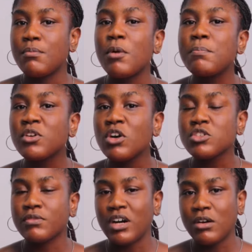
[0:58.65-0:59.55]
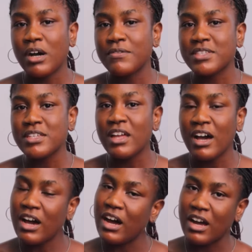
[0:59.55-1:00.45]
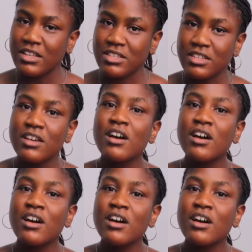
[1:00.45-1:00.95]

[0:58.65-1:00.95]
but because of how I've seen her act.